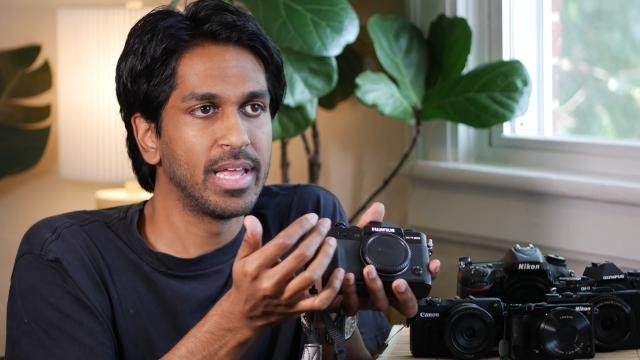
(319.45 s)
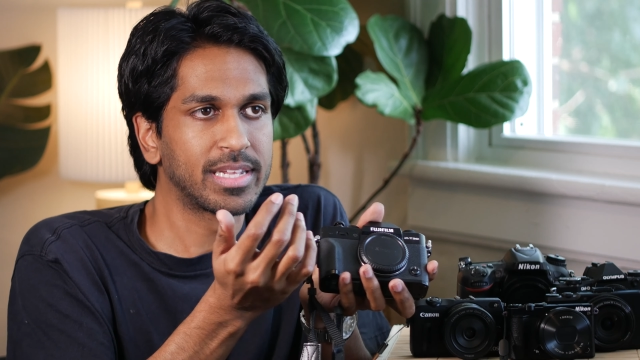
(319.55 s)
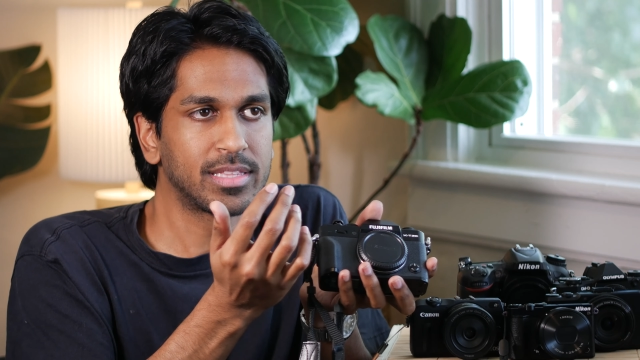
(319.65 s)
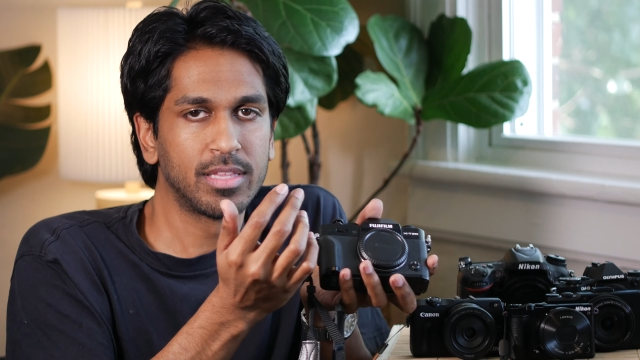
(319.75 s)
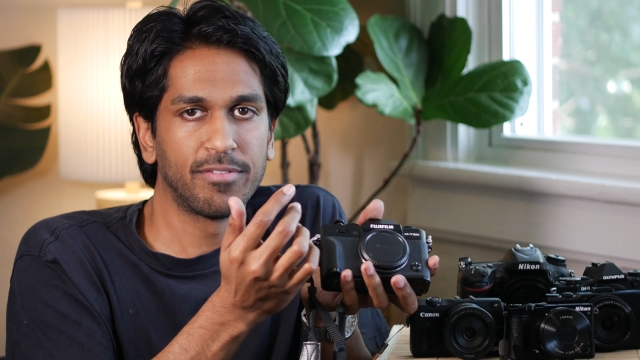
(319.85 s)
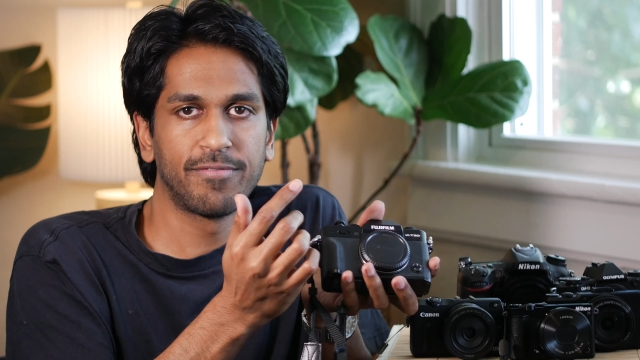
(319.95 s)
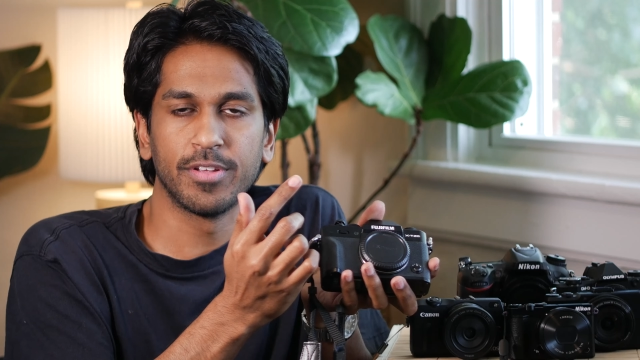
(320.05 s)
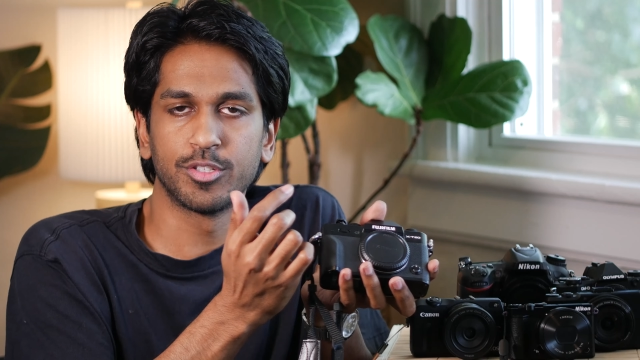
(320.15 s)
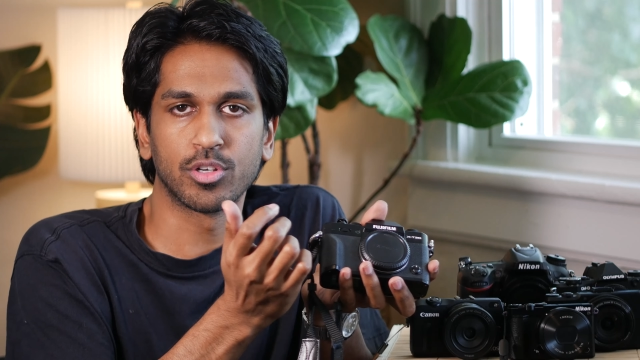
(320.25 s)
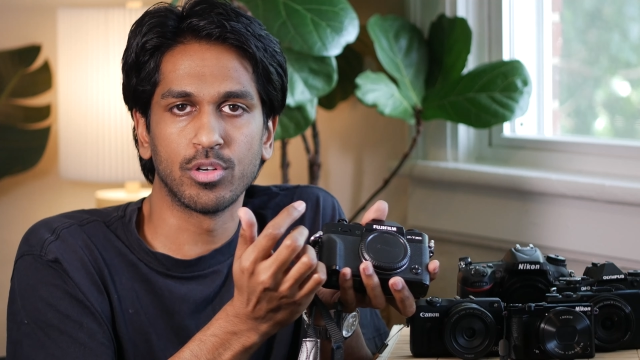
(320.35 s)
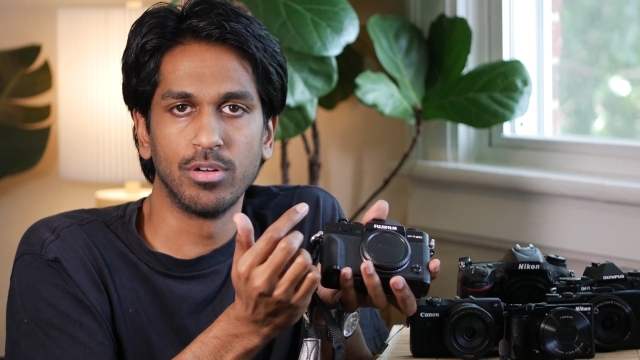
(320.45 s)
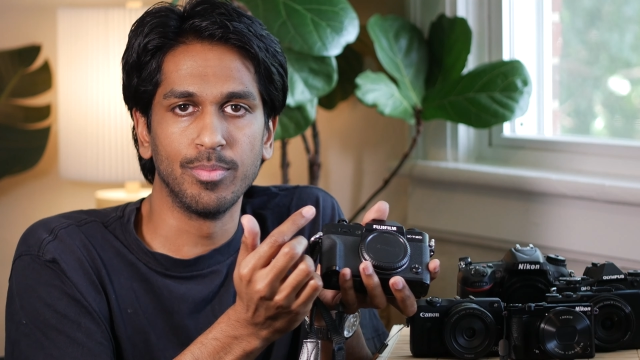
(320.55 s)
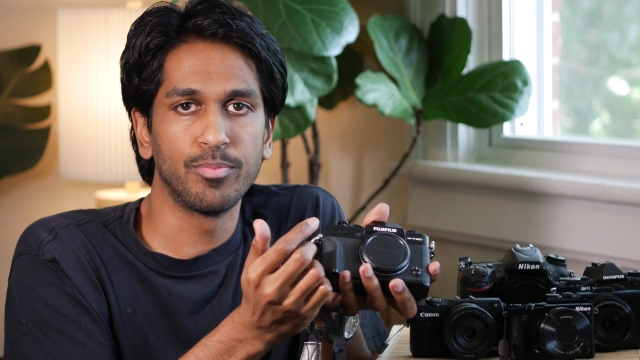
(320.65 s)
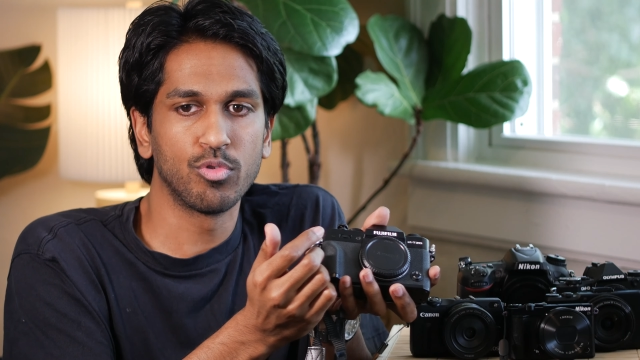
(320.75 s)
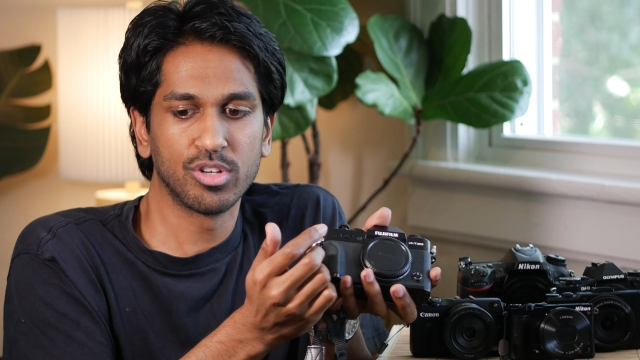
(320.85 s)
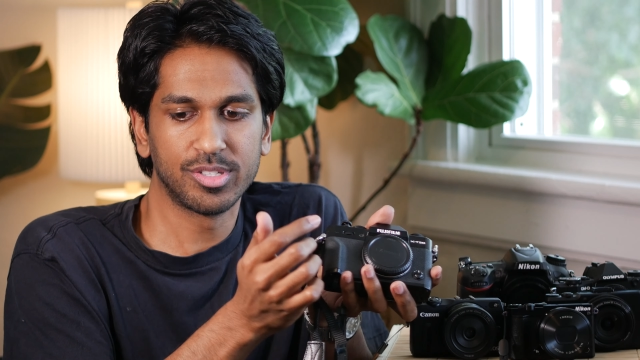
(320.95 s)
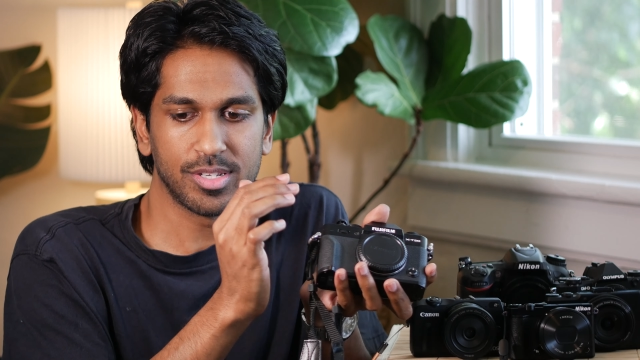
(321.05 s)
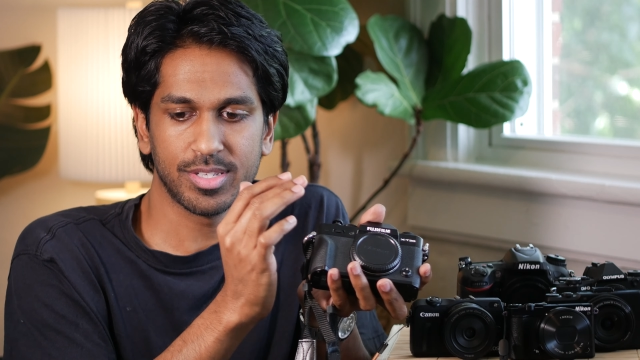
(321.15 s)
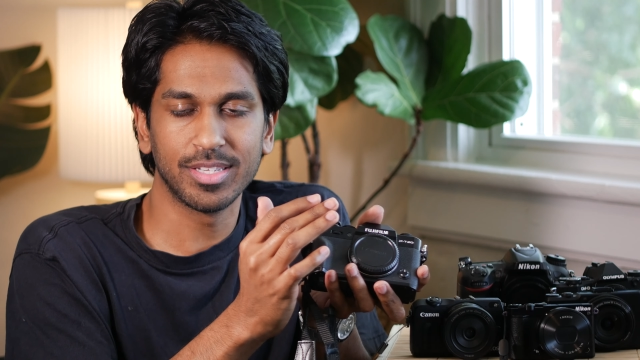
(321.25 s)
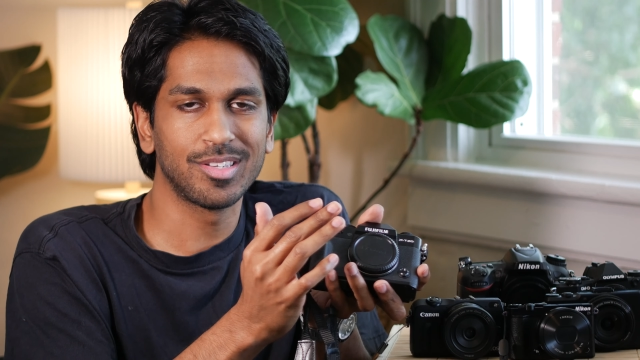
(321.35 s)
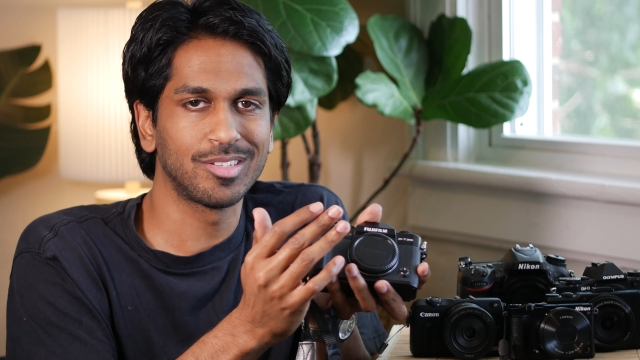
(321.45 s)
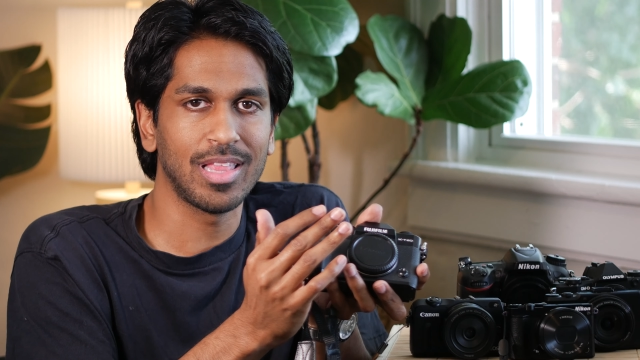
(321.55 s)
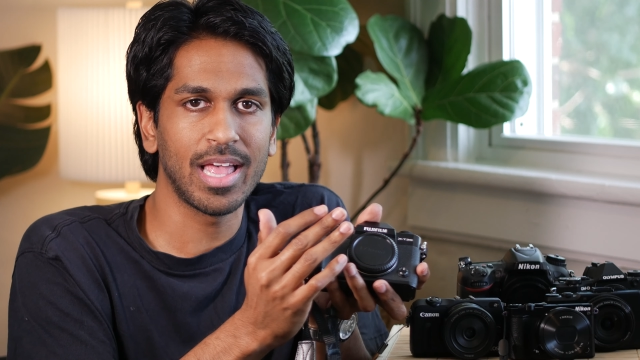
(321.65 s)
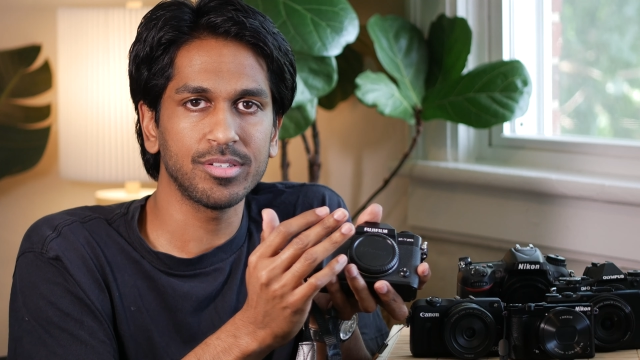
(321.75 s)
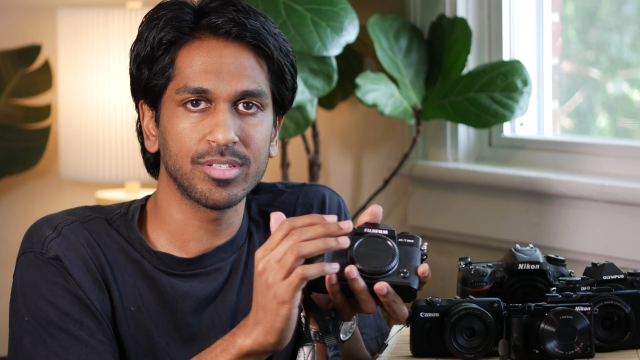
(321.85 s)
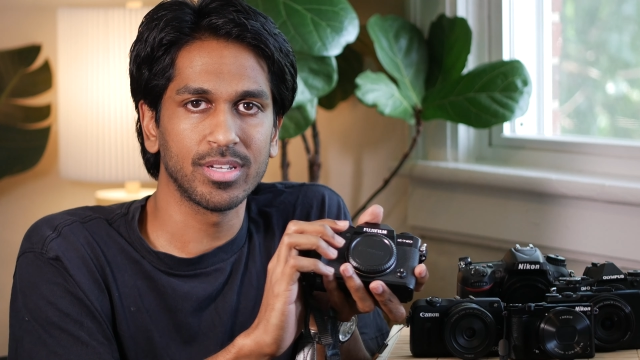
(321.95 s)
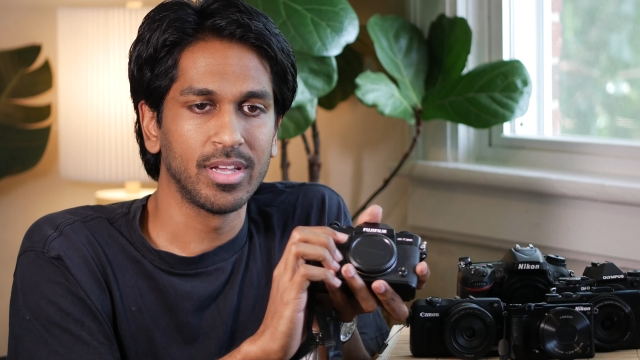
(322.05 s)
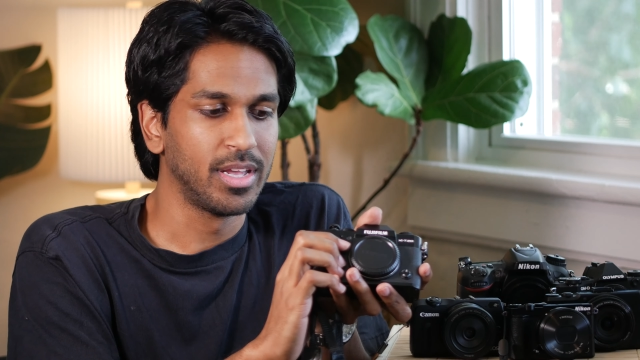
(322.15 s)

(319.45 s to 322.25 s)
Like the physical resistance is less.